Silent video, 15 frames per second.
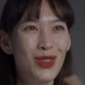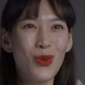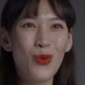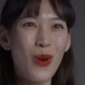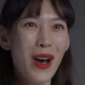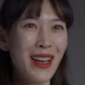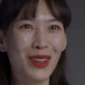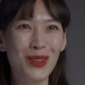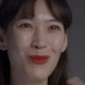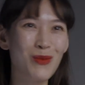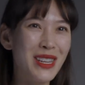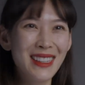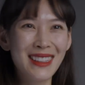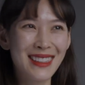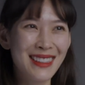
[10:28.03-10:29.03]
the wild
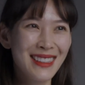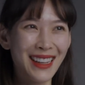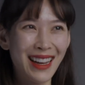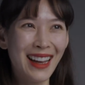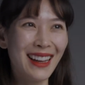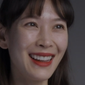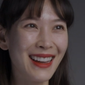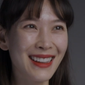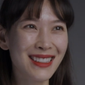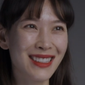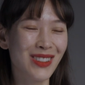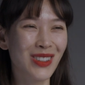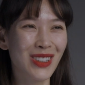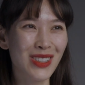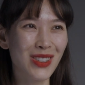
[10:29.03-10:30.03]
beast, I
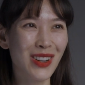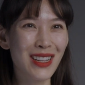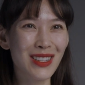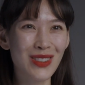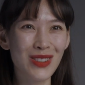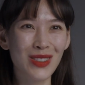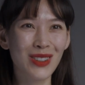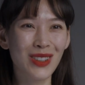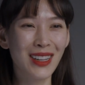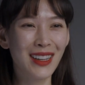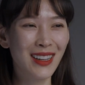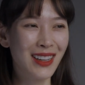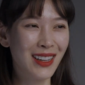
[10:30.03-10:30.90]
guess, or try to